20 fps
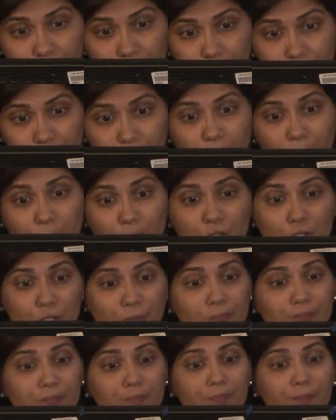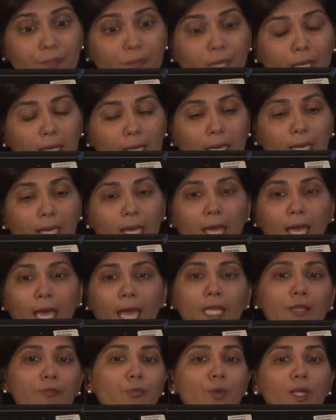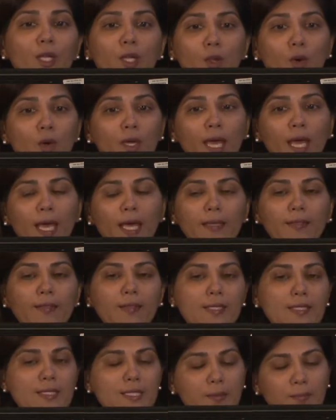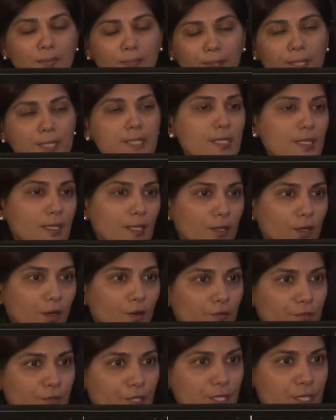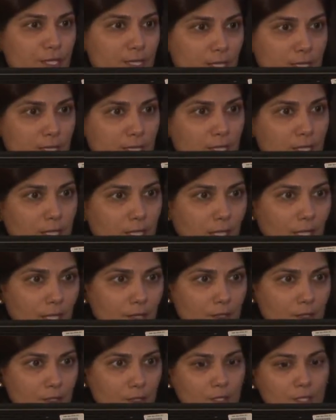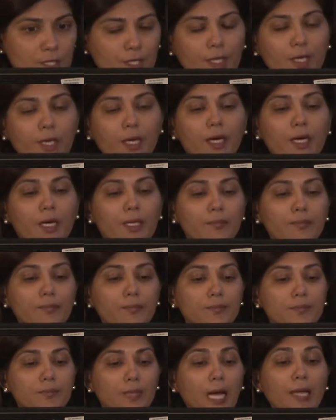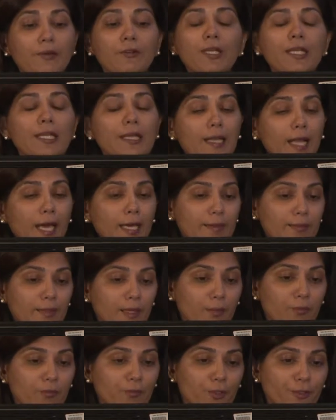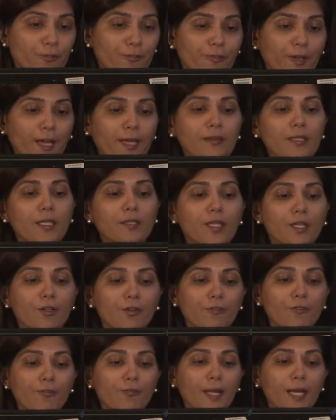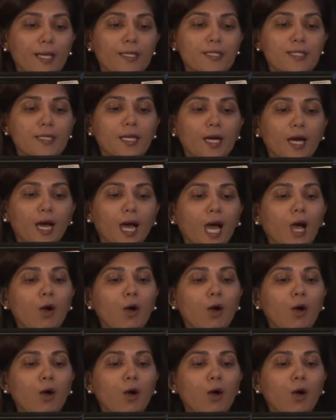commission. And if we look at the simplicity of these 6 indicators, I really like them for the fact that they reflect how